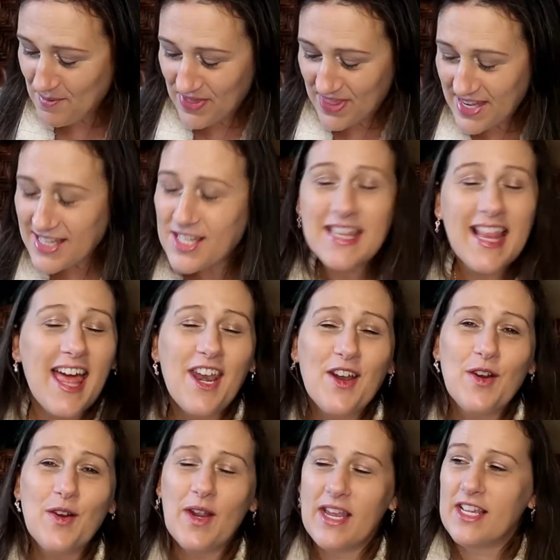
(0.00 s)
This
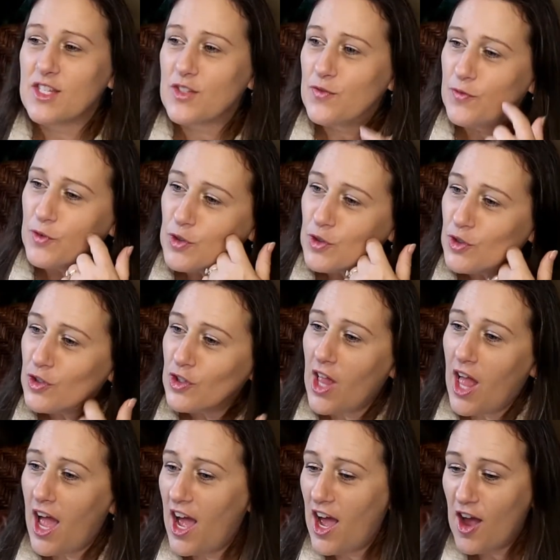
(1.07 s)
letter is full
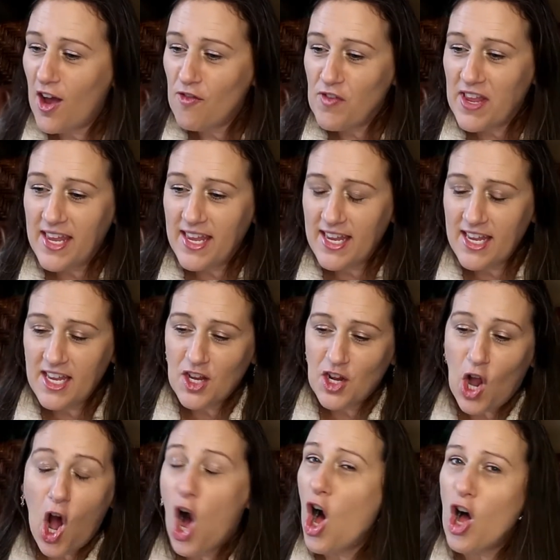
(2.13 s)
of, he
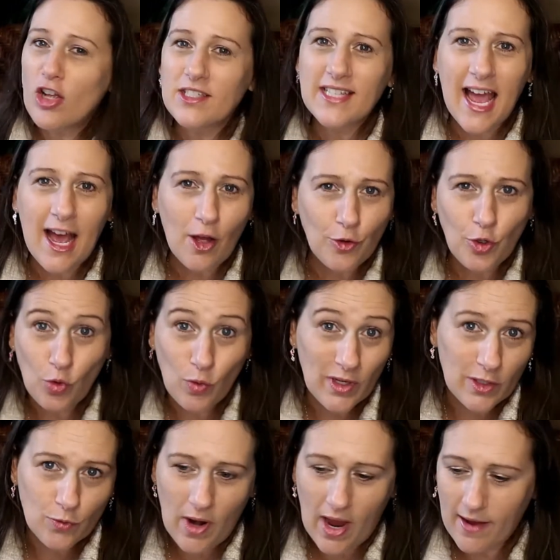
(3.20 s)
calls out who
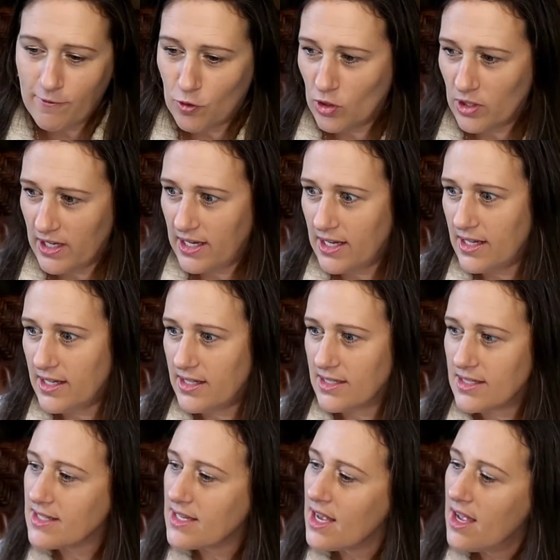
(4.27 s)
his rival
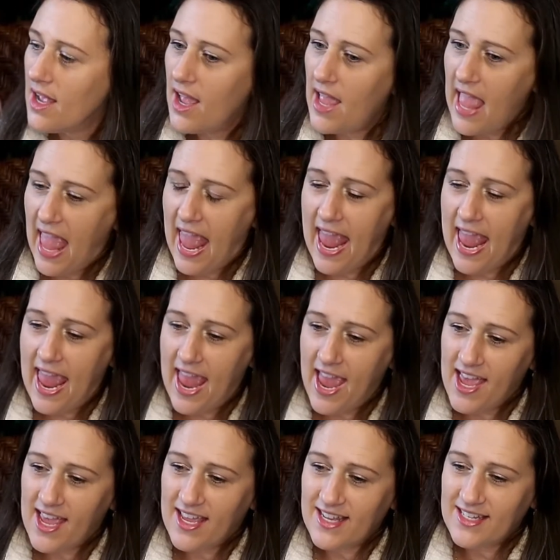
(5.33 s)
is,
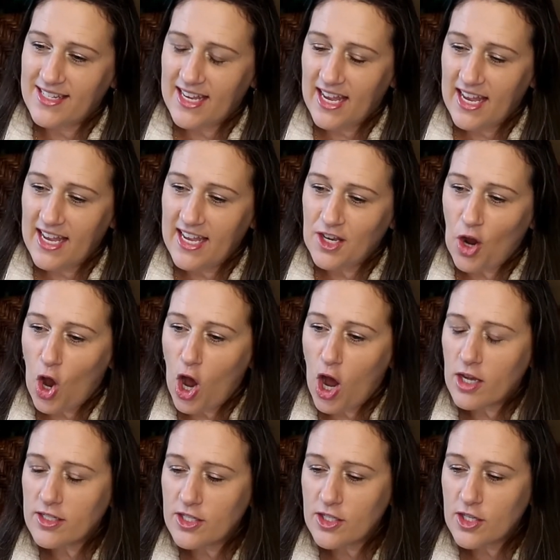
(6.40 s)
and it
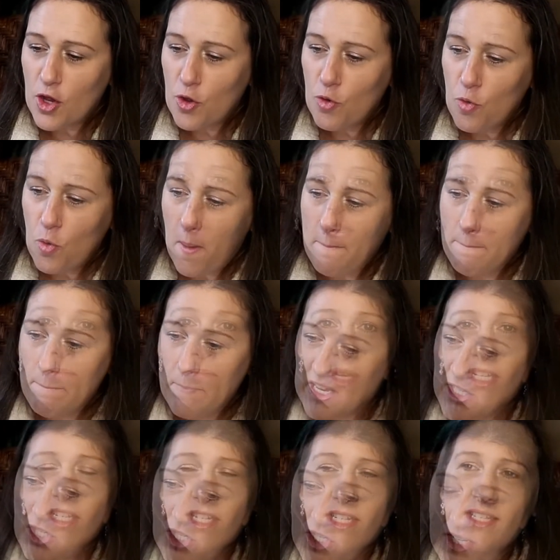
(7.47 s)
also, he
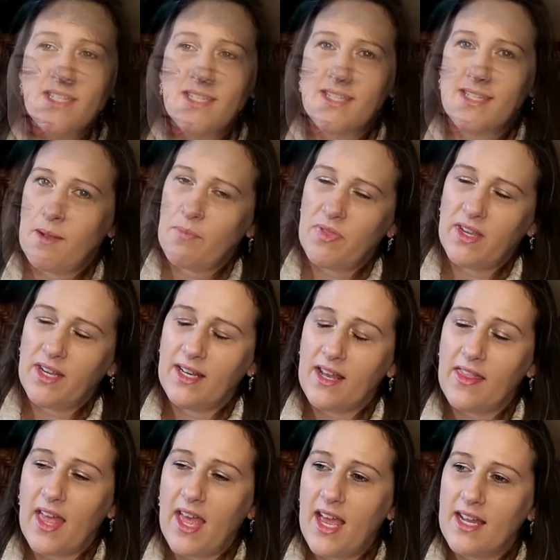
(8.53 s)
mentions something
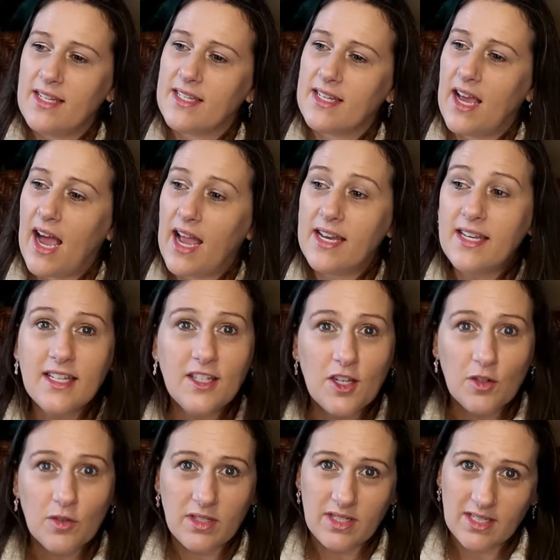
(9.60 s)
that I didn't
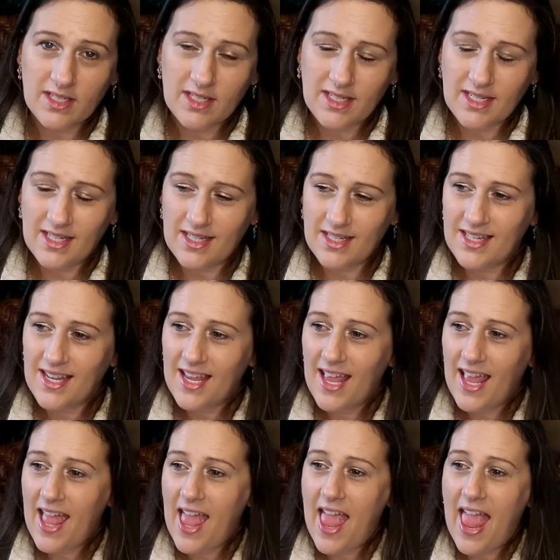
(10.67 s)
know existed,
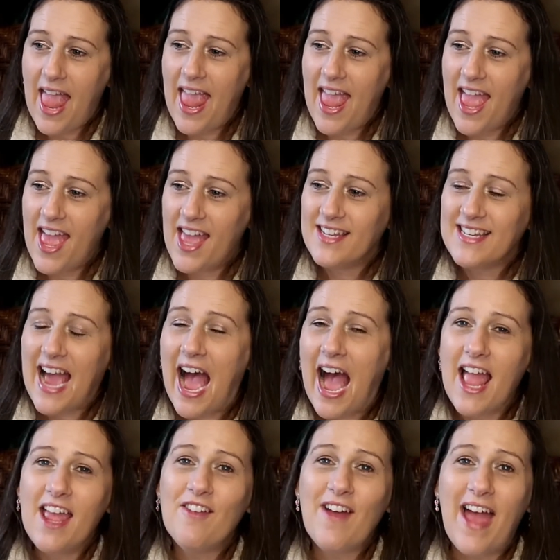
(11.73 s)
and
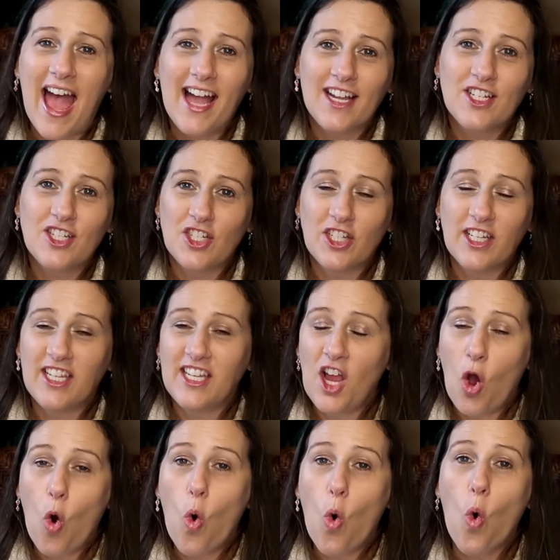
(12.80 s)
I have actually
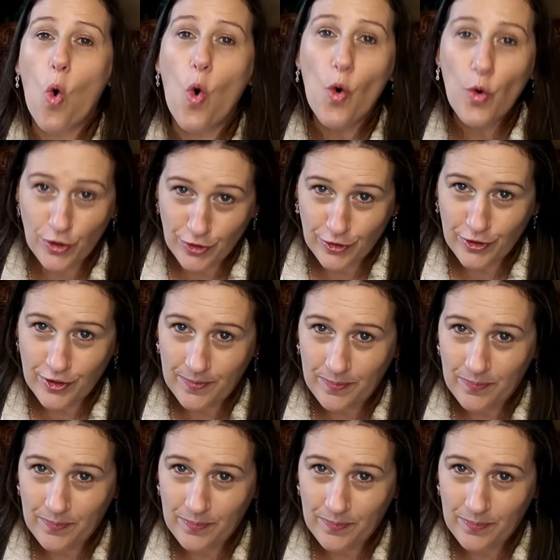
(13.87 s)
ordered.